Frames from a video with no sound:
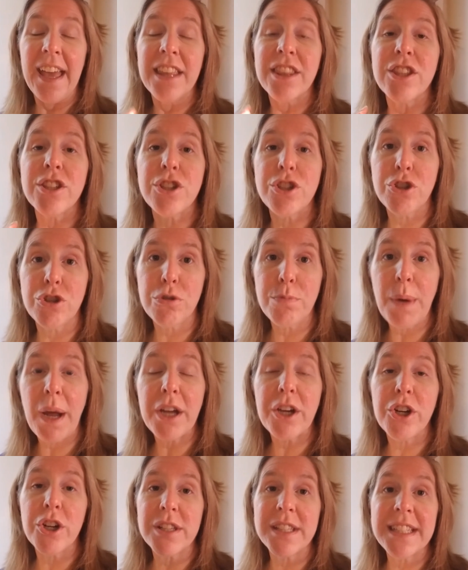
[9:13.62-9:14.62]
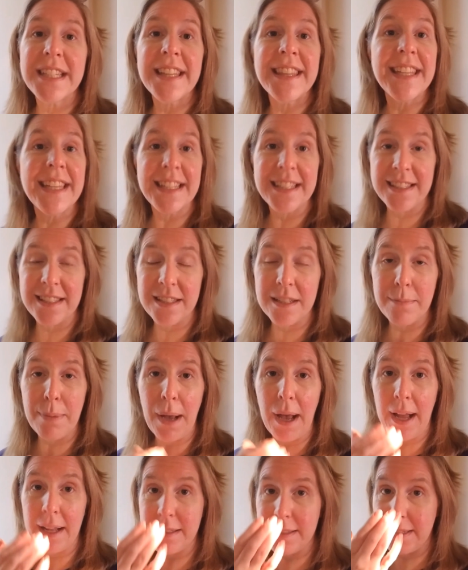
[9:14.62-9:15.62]
the soup. I cooked it in the Instant
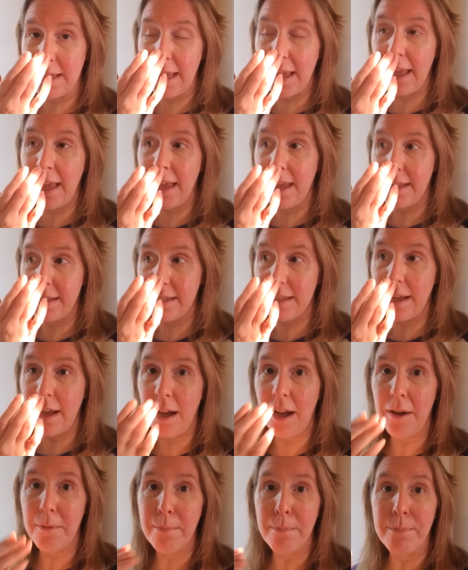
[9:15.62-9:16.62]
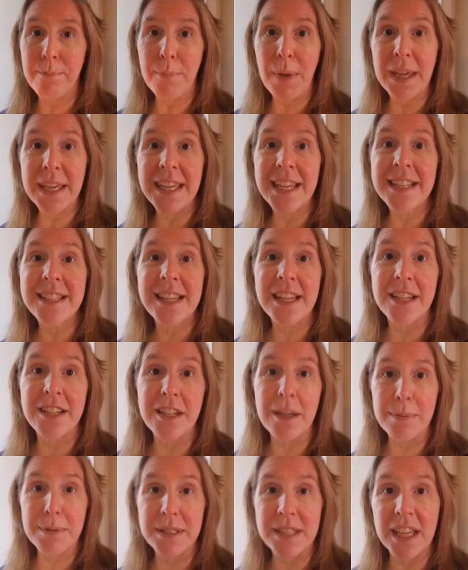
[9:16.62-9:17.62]
Pot, and um, my kids ended
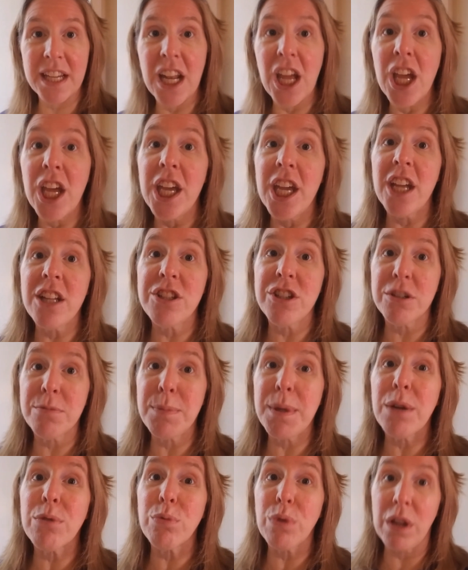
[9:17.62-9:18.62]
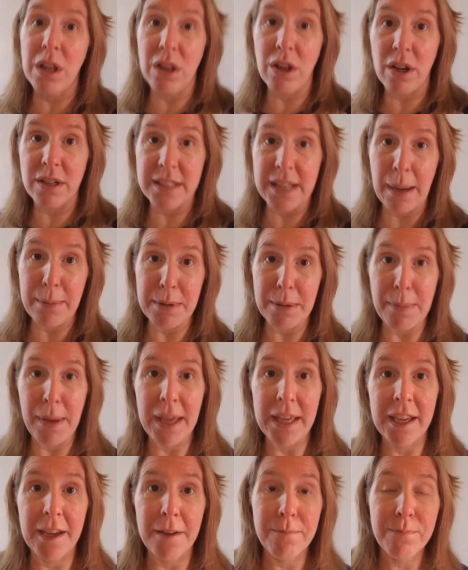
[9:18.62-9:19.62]
up staying. It took me a really long time to
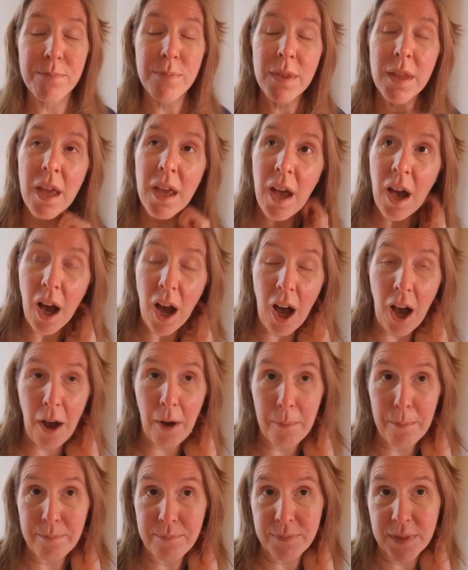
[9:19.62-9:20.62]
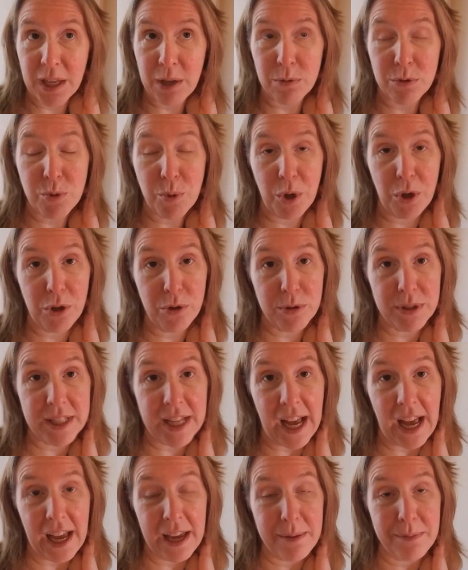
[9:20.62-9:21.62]
make it. Um, it was one of those
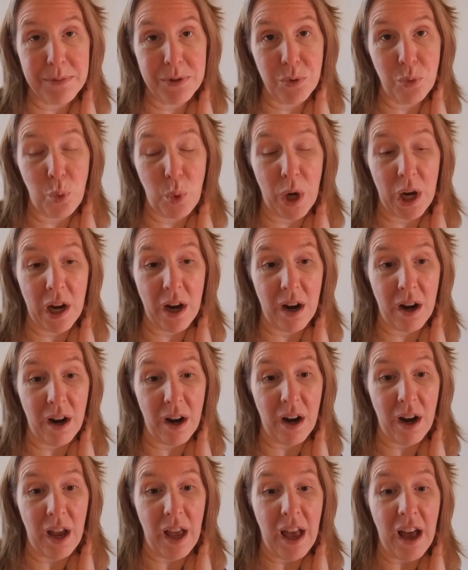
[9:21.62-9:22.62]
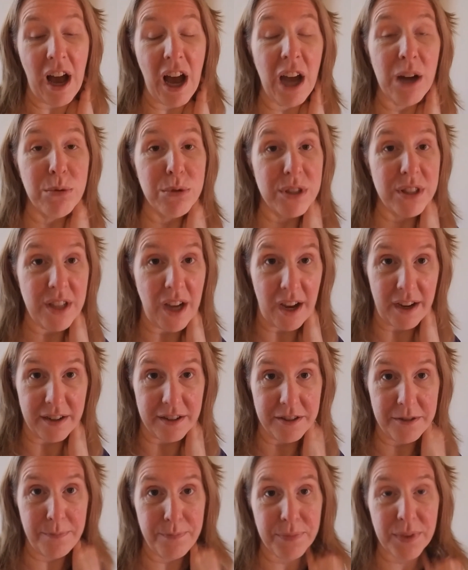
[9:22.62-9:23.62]
times where I was
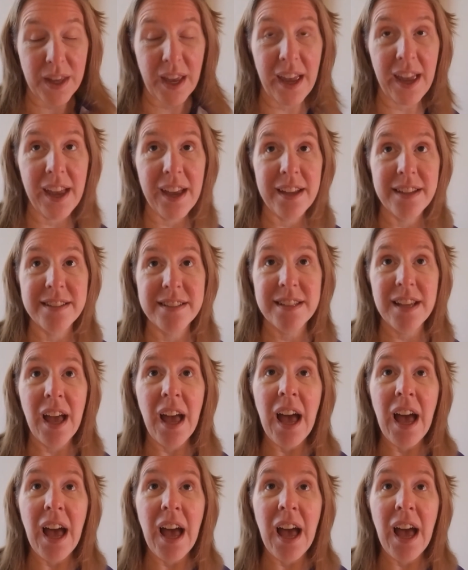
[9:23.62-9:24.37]
tired, and